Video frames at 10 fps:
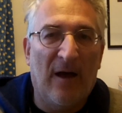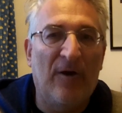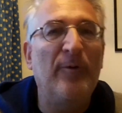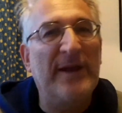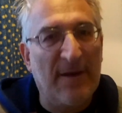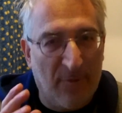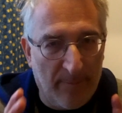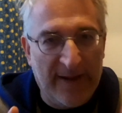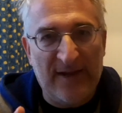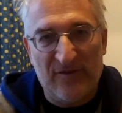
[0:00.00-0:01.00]
who he never
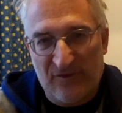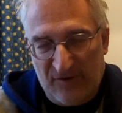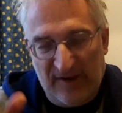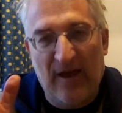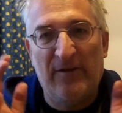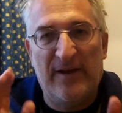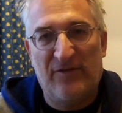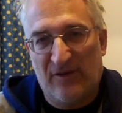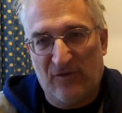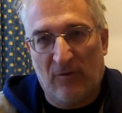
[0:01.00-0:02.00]
meets. She only
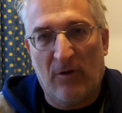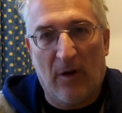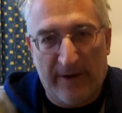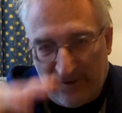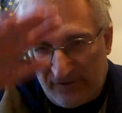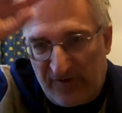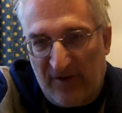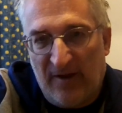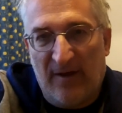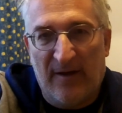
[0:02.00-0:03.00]
exists online because she's
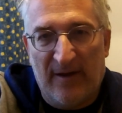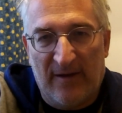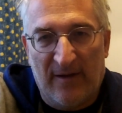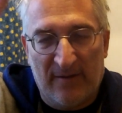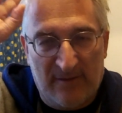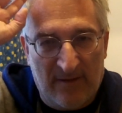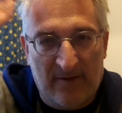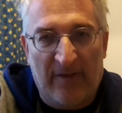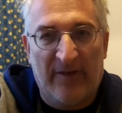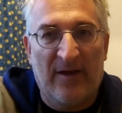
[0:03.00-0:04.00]
in
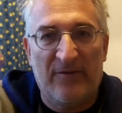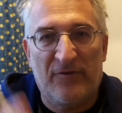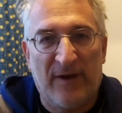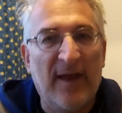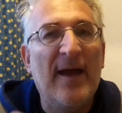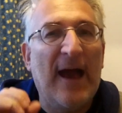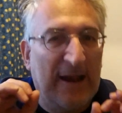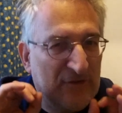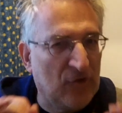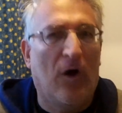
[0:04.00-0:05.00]
another country,
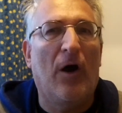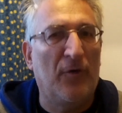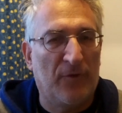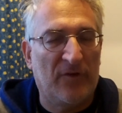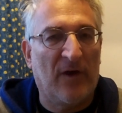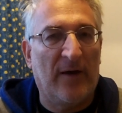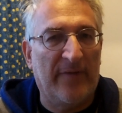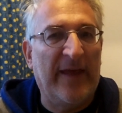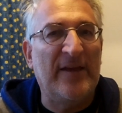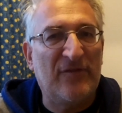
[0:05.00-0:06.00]
and it's not
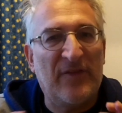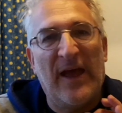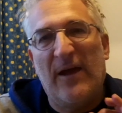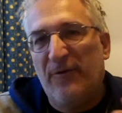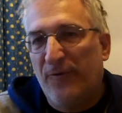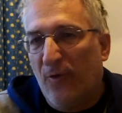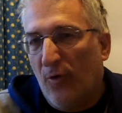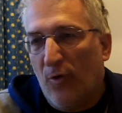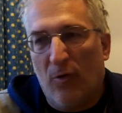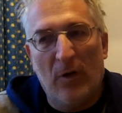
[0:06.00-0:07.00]
overdone. It's there
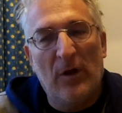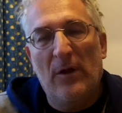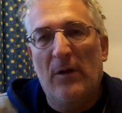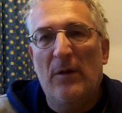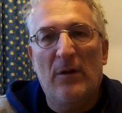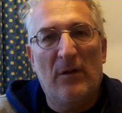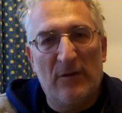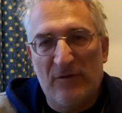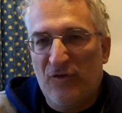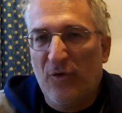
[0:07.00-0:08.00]
for
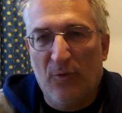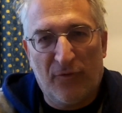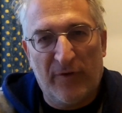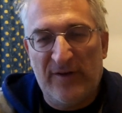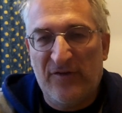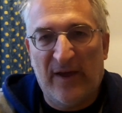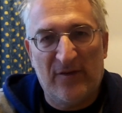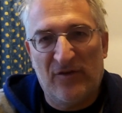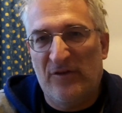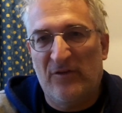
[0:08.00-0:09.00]
two or three
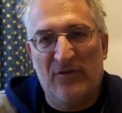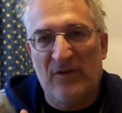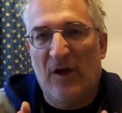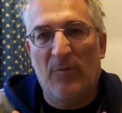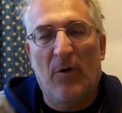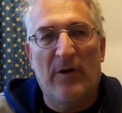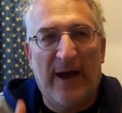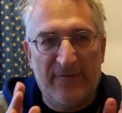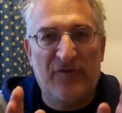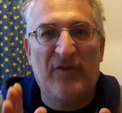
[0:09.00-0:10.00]
sections, no more. And I
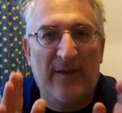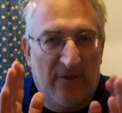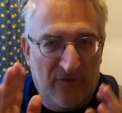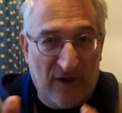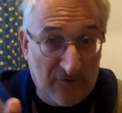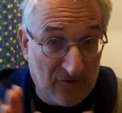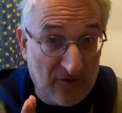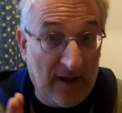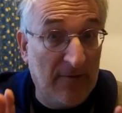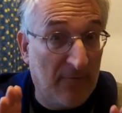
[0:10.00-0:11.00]
have to say that the sections
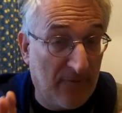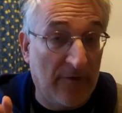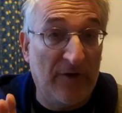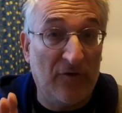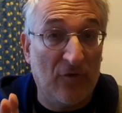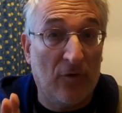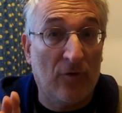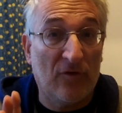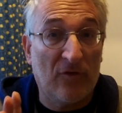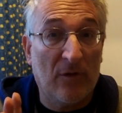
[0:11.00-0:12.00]
in here are very
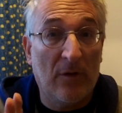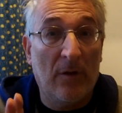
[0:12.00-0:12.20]
short.